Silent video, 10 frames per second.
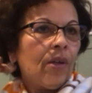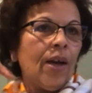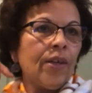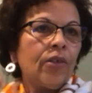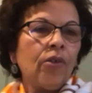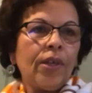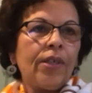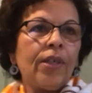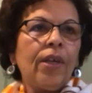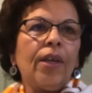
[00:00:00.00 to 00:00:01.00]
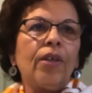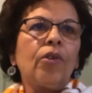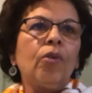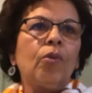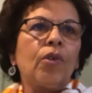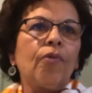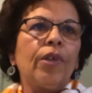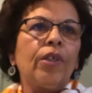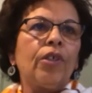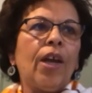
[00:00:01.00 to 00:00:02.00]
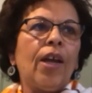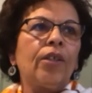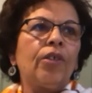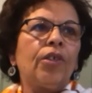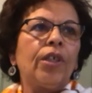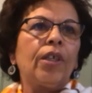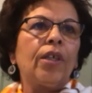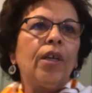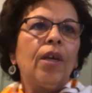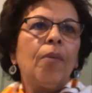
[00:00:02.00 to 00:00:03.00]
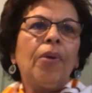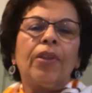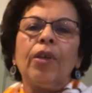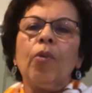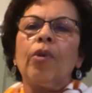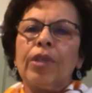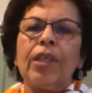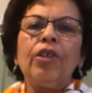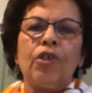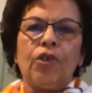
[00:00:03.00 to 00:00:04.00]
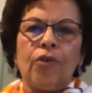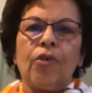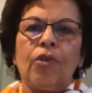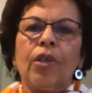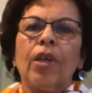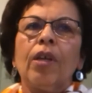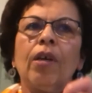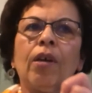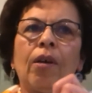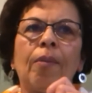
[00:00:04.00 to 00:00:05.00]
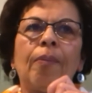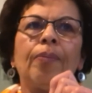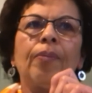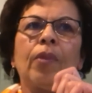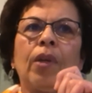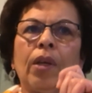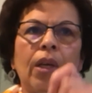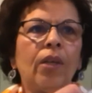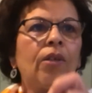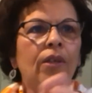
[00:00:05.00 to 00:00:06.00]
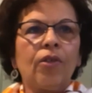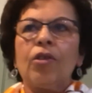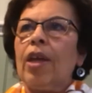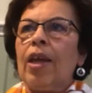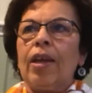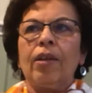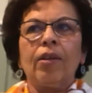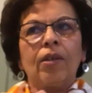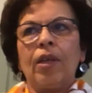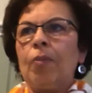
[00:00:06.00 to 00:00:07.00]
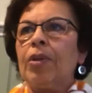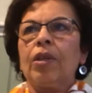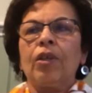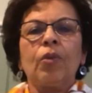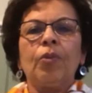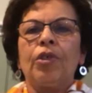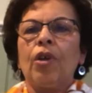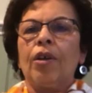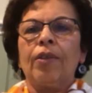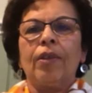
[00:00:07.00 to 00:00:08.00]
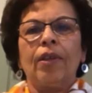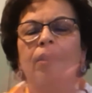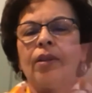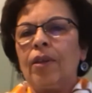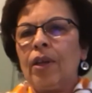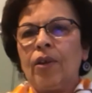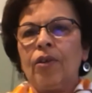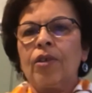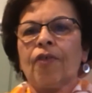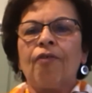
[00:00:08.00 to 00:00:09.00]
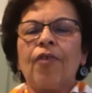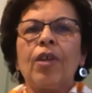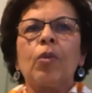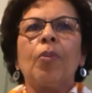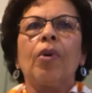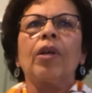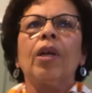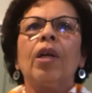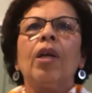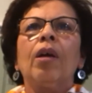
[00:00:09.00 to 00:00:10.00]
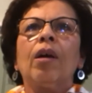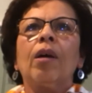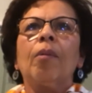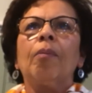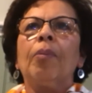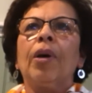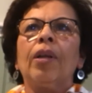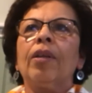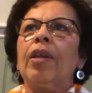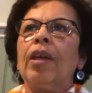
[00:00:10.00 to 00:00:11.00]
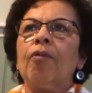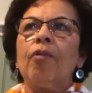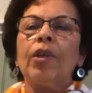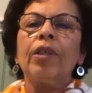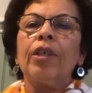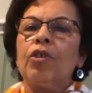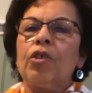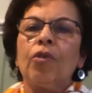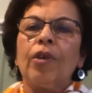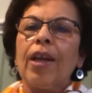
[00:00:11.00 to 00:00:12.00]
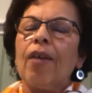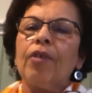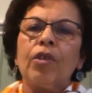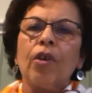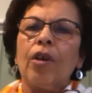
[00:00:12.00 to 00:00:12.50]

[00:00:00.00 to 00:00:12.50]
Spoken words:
High school was really challenging. but there were teachers, again, to this day, keep in touch with Jonathan, thank goodness for Facebook, but they really enjoyed having